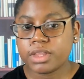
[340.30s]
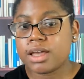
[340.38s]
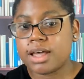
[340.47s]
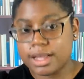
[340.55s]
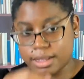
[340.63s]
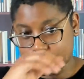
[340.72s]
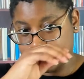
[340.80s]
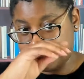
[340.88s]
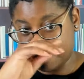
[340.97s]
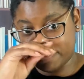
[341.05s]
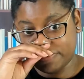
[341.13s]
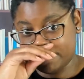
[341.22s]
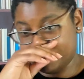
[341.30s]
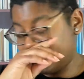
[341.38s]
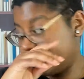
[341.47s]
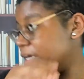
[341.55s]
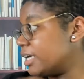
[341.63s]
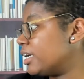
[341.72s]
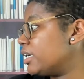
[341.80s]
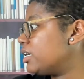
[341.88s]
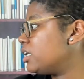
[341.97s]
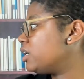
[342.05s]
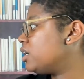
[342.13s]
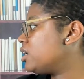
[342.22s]
Um, but
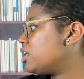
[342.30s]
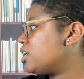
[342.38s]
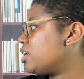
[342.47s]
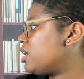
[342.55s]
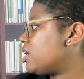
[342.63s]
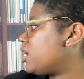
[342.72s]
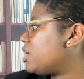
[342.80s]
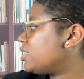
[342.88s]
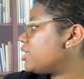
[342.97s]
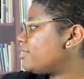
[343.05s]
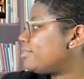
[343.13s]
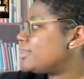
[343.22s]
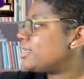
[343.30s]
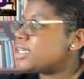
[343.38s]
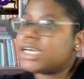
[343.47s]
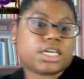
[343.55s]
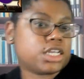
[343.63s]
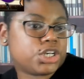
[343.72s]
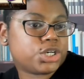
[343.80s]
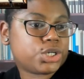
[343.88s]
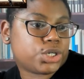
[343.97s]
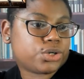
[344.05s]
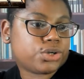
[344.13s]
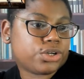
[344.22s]
uh, let's see, I can
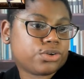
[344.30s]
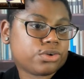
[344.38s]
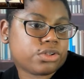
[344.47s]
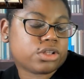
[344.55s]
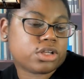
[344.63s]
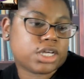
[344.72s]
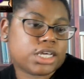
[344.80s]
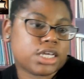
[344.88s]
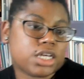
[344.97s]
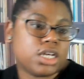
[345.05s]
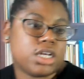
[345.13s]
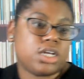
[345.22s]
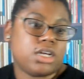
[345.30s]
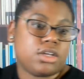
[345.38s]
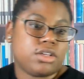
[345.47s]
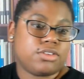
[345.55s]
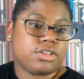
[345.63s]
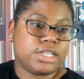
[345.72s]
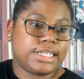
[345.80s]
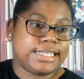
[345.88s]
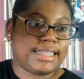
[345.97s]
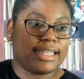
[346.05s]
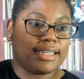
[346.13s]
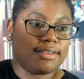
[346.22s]
show you real quick. So,
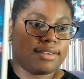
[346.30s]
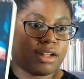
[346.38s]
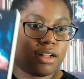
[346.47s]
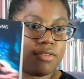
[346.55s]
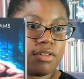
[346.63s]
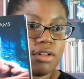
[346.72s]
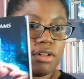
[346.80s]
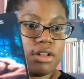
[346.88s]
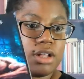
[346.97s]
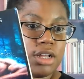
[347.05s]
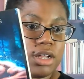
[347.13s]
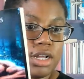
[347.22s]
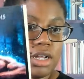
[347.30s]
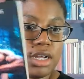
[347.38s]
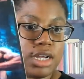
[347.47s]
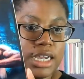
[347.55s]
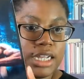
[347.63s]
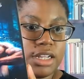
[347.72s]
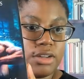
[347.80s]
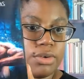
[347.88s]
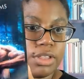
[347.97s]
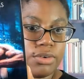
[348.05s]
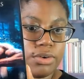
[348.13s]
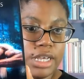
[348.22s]
like this novel, I did
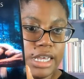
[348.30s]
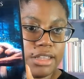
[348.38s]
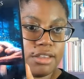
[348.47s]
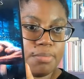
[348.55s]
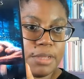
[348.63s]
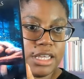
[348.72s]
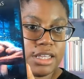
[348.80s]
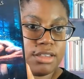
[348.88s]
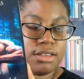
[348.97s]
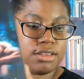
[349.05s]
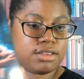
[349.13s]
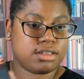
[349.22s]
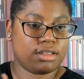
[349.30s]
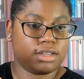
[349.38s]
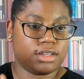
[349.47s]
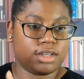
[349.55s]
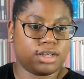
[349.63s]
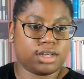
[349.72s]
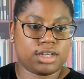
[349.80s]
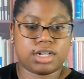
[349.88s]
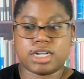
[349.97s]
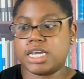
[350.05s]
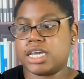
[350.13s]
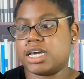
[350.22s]
with Create Space
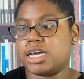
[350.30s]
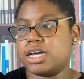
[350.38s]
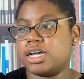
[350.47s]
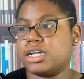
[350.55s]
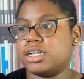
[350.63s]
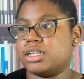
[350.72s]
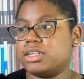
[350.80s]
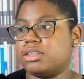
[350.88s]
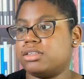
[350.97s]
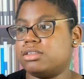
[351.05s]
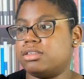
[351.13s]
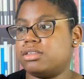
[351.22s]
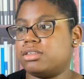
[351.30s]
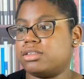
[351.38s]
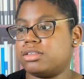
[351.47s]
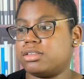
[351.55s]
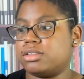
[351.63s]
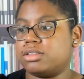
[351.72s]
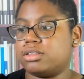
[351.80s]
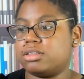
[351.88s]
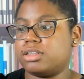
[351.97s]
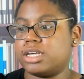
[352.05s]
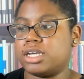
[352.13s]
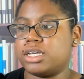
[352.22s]
and
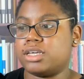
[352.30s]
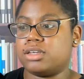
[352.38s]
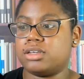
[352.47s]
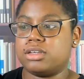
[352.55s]
like